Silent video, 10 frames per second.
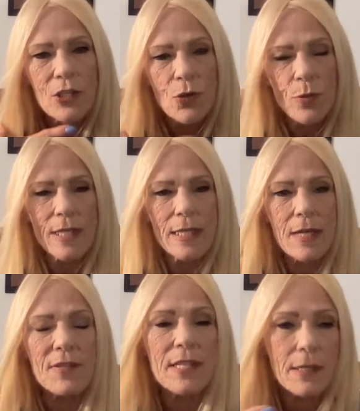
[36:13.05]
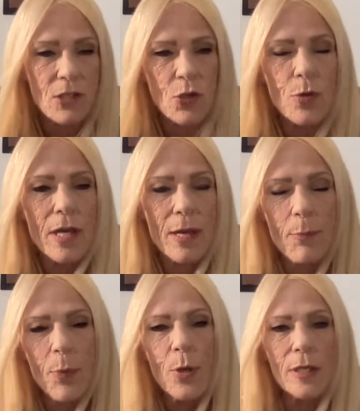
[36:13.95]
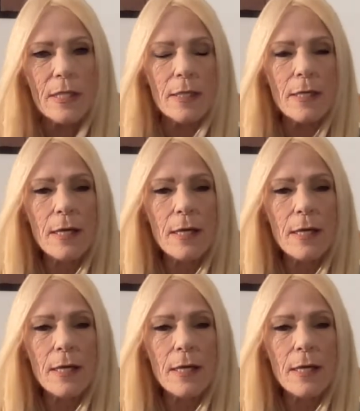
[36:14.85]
to receive sensory input.